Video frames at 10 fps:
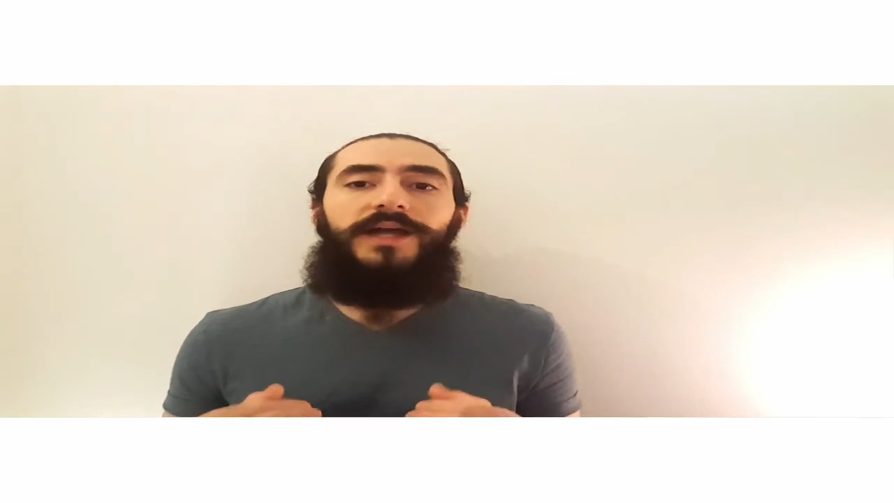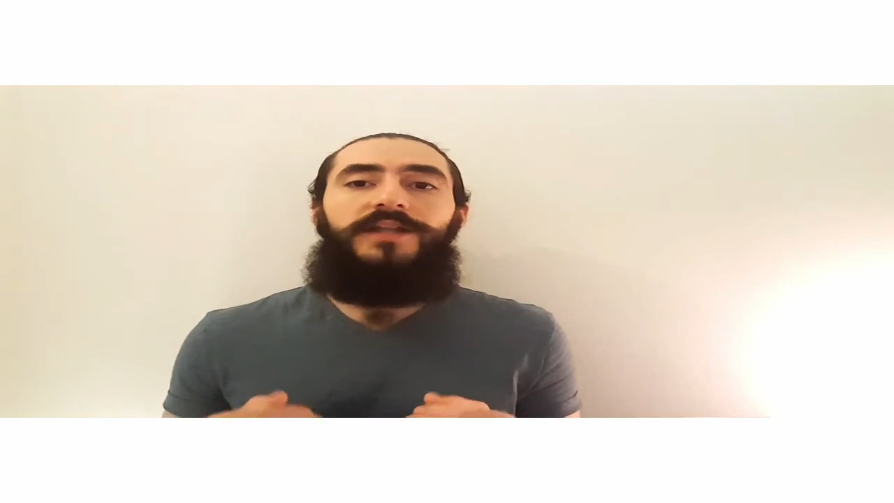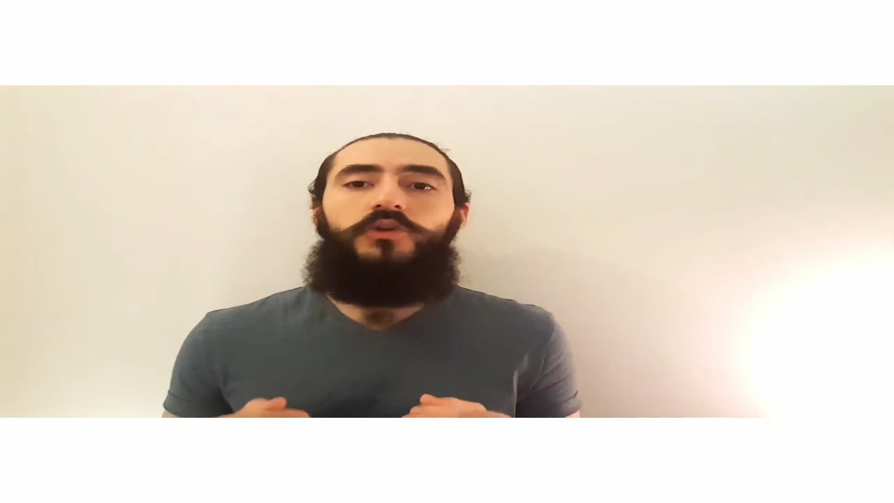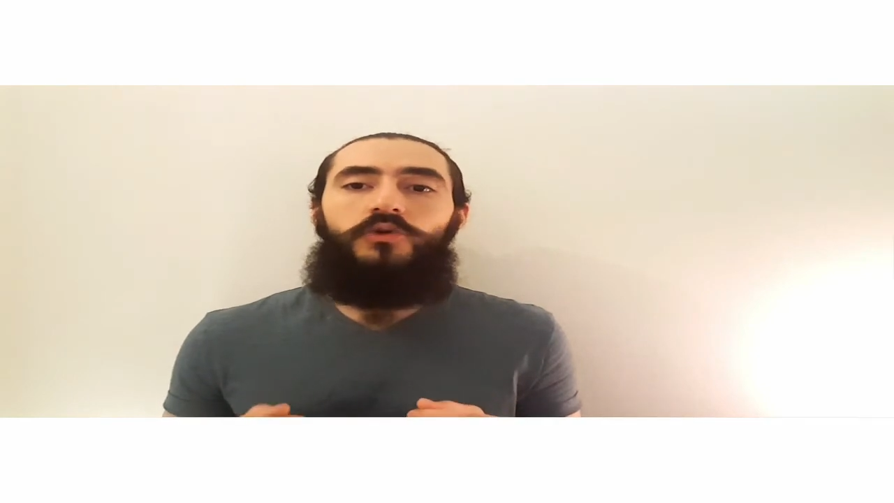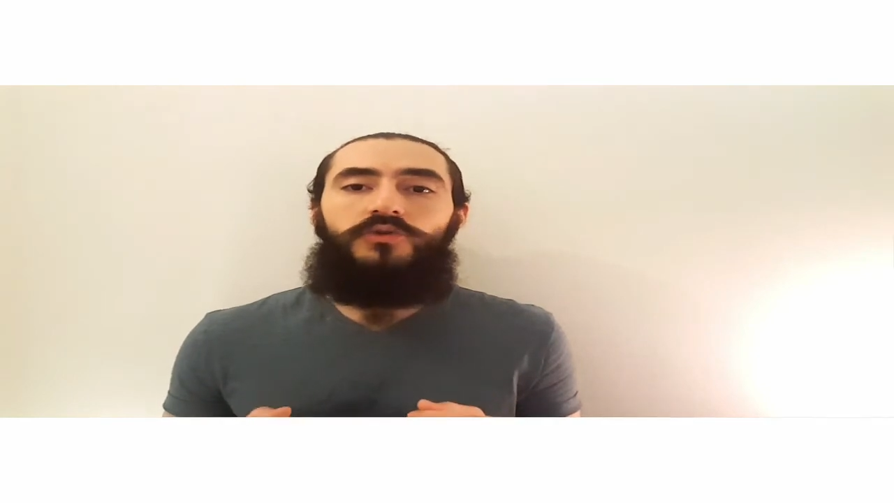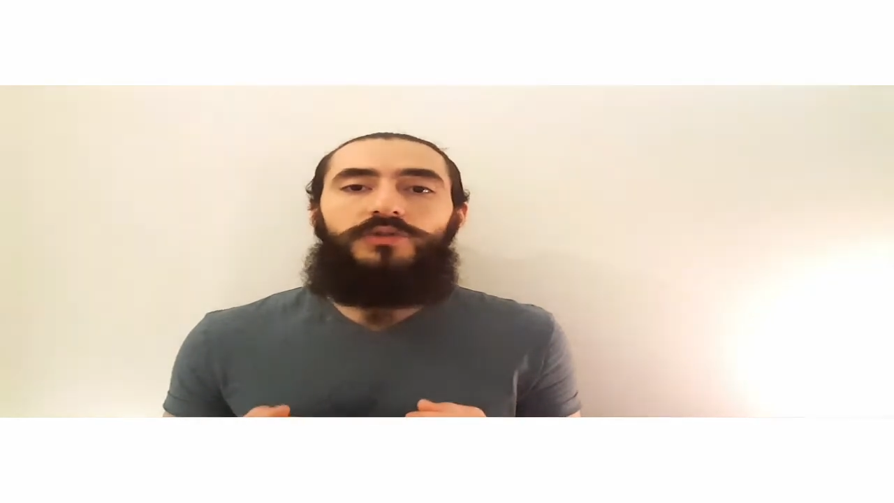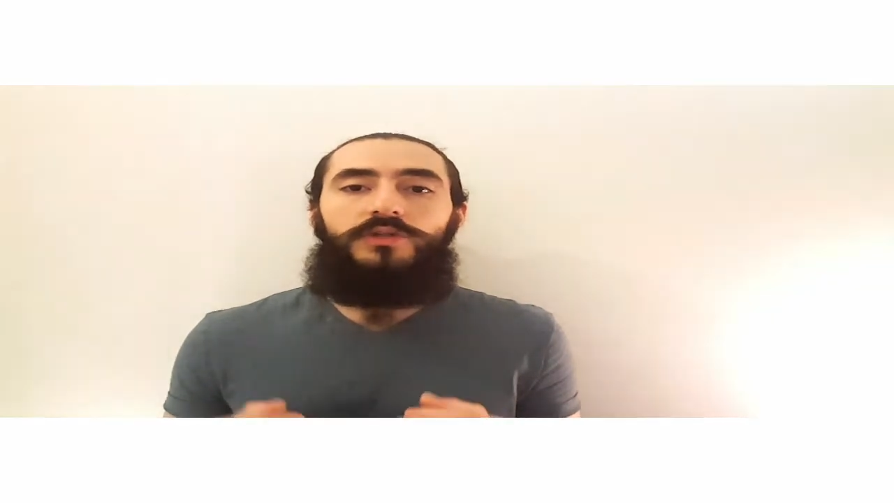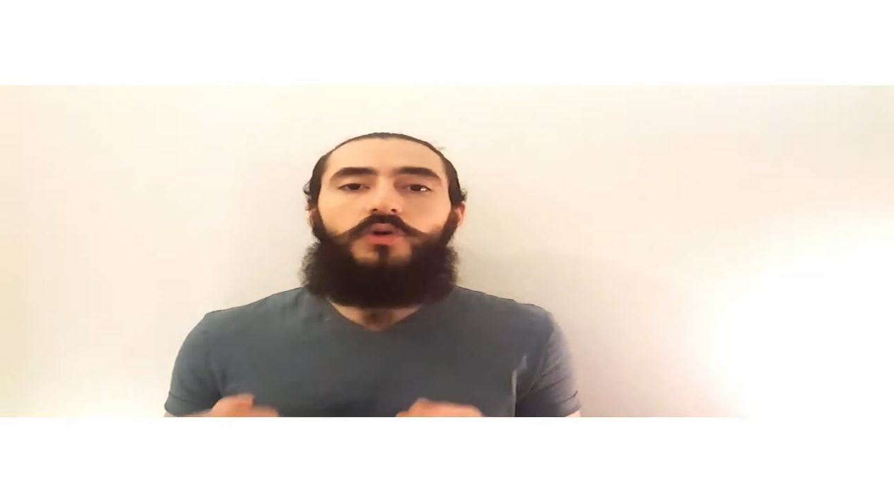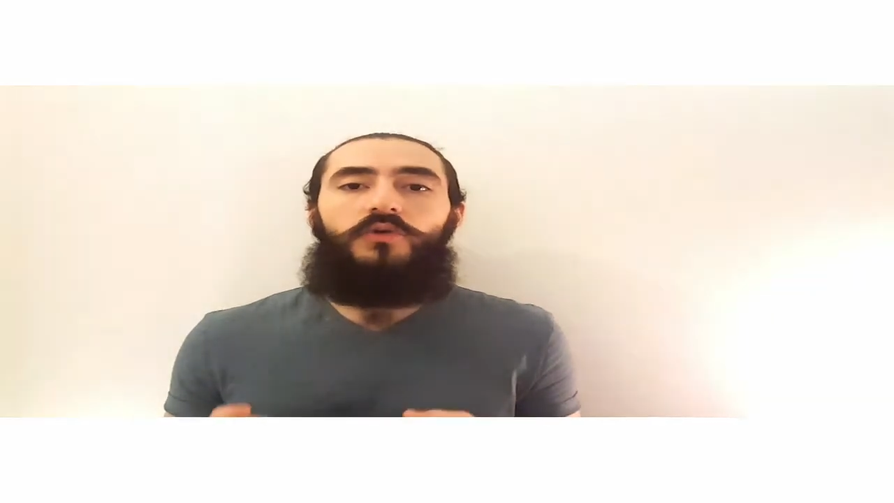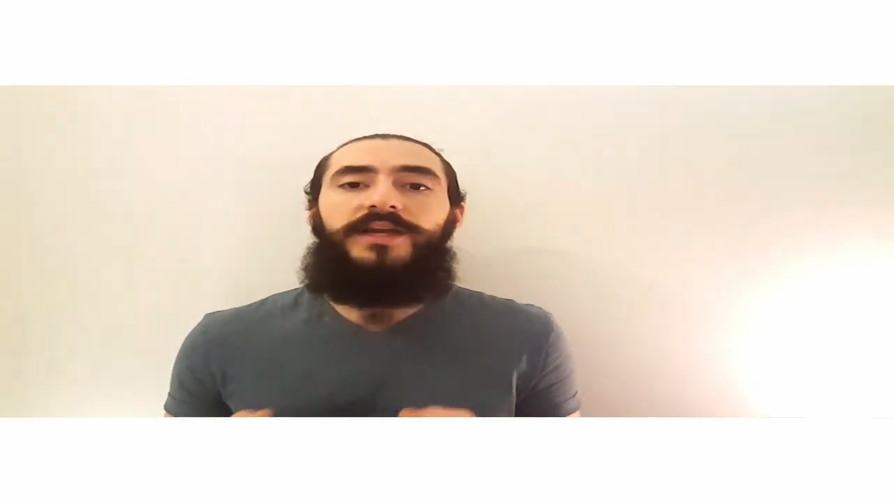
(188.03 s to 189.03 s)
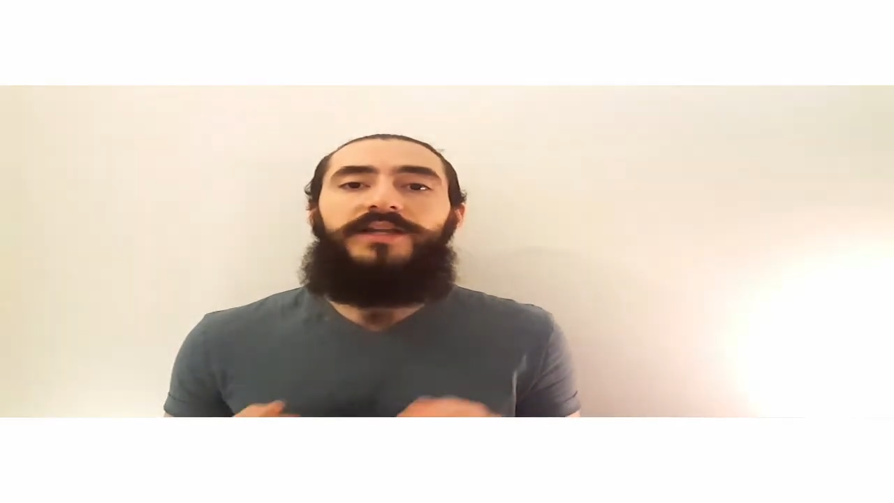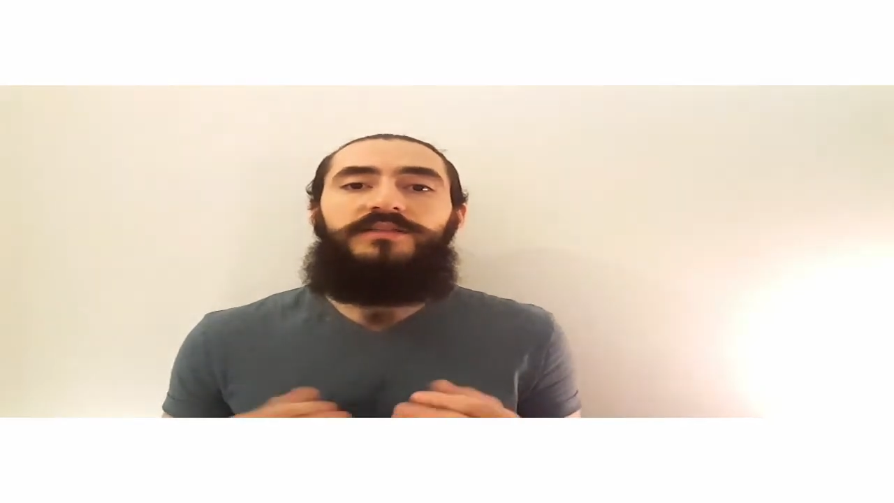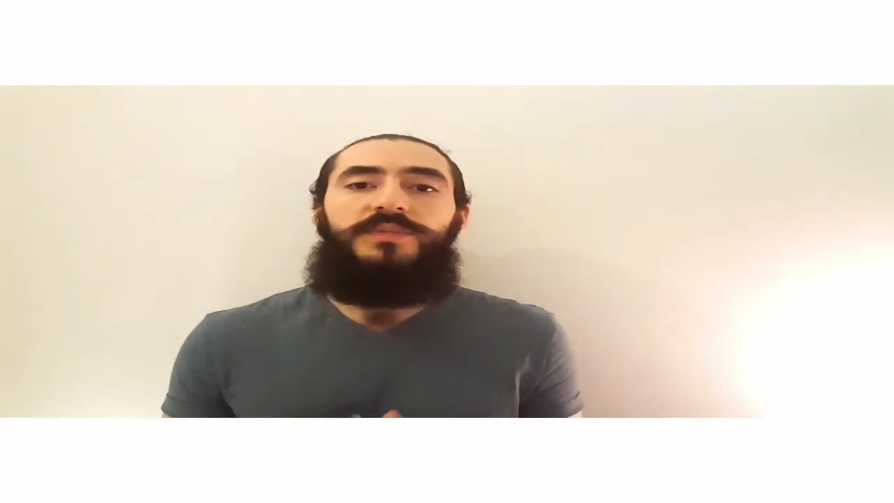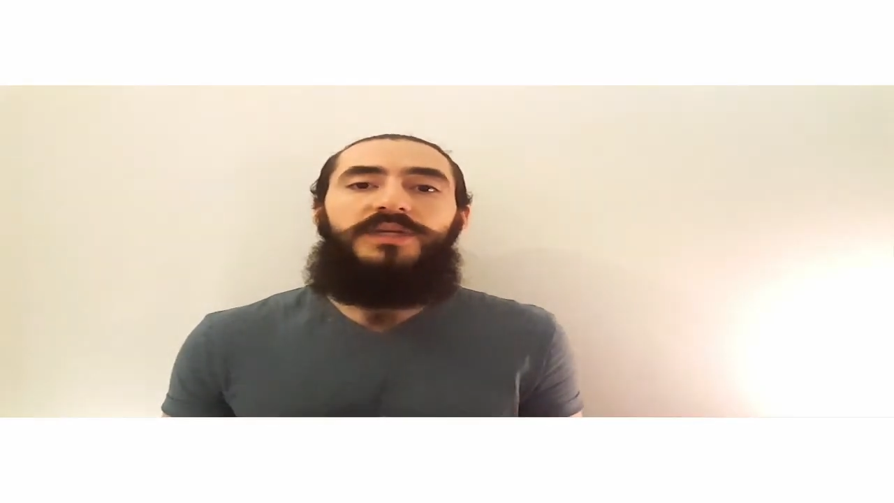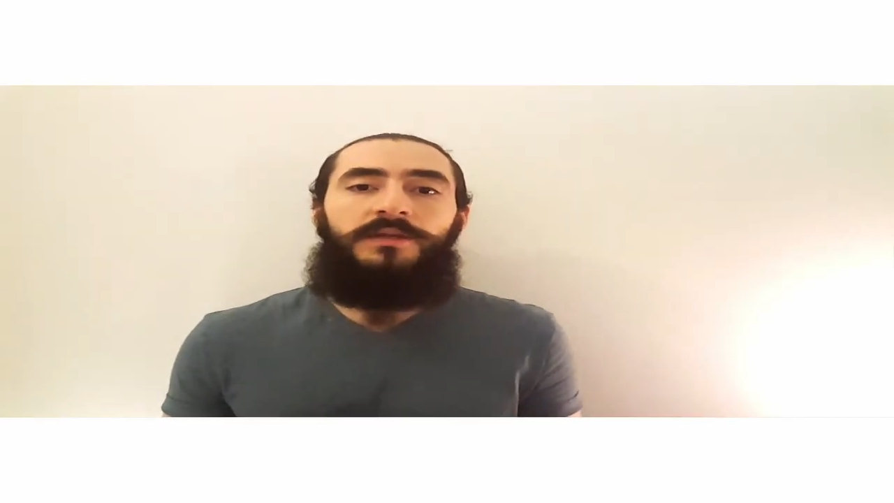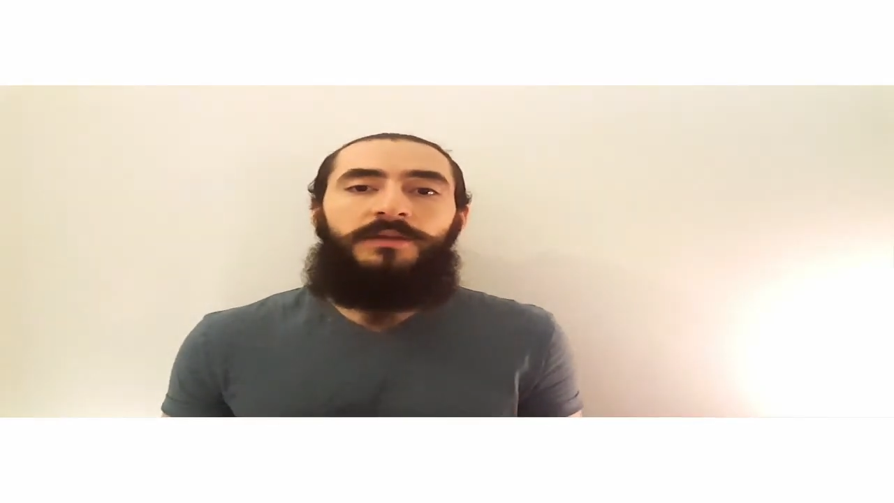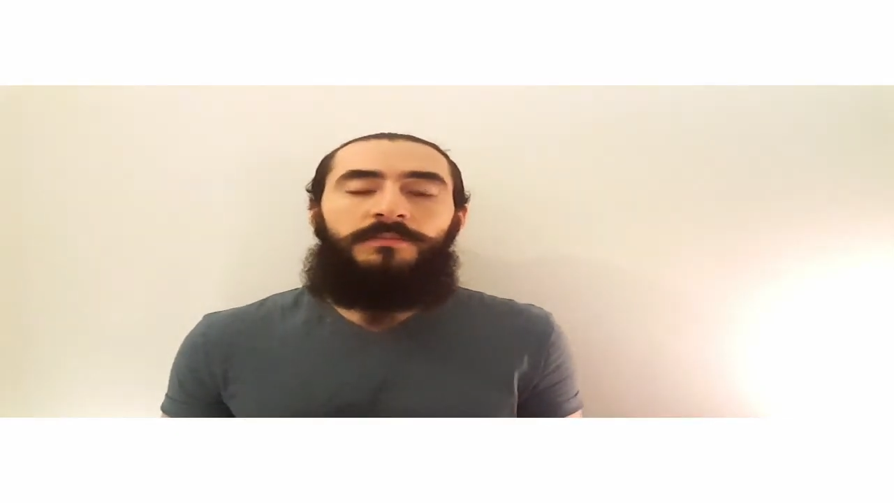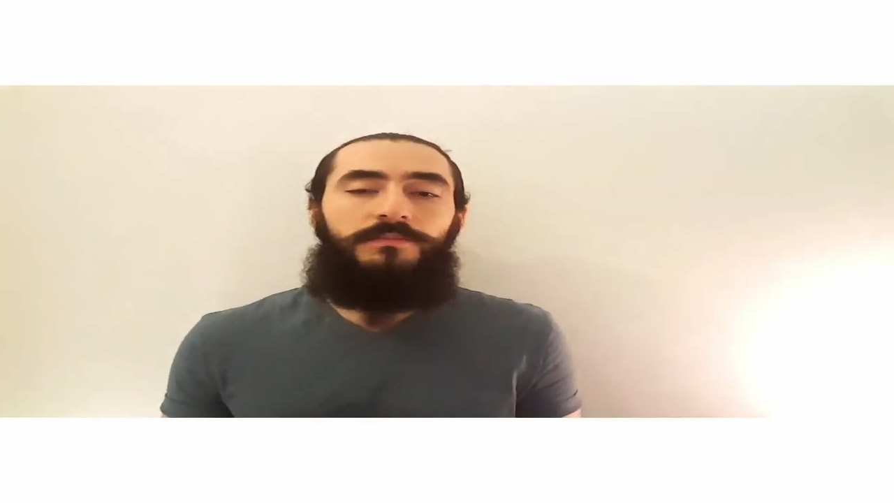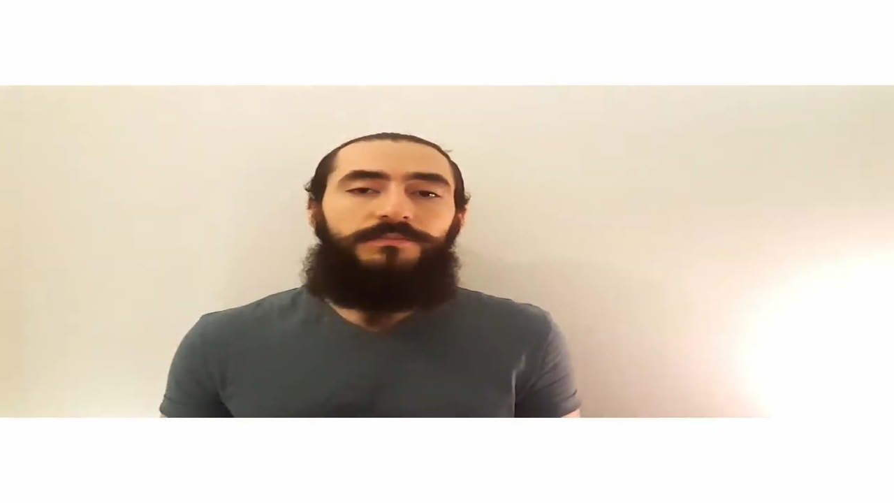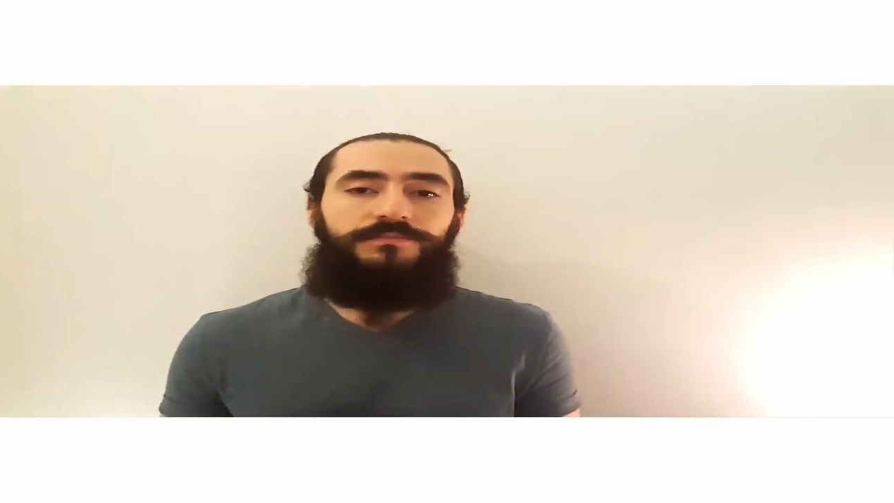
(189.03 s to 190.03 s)
and used to create
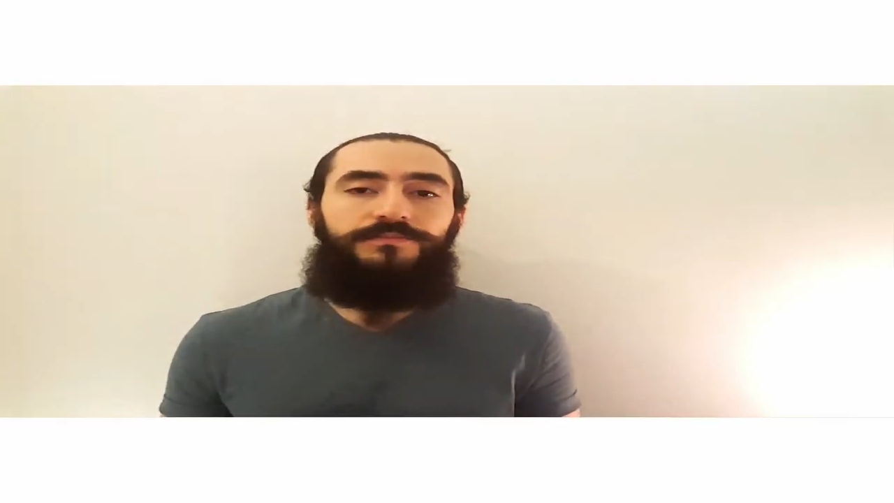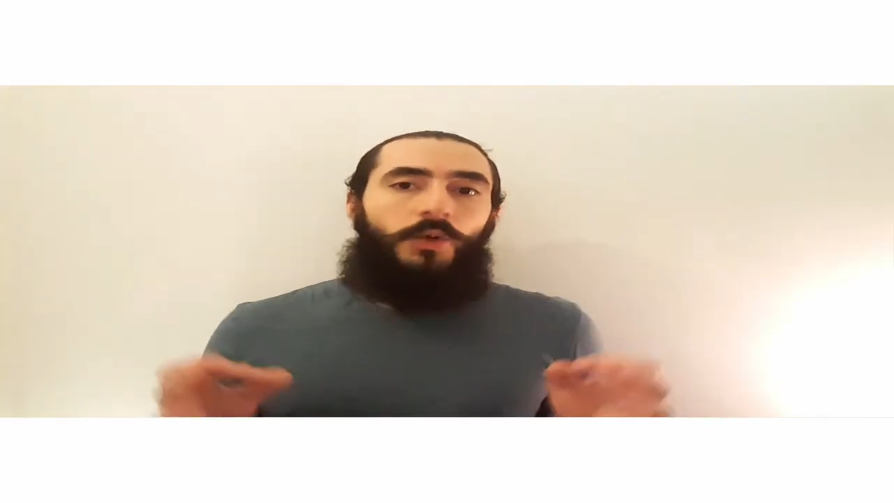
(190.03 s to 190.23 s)
meaning.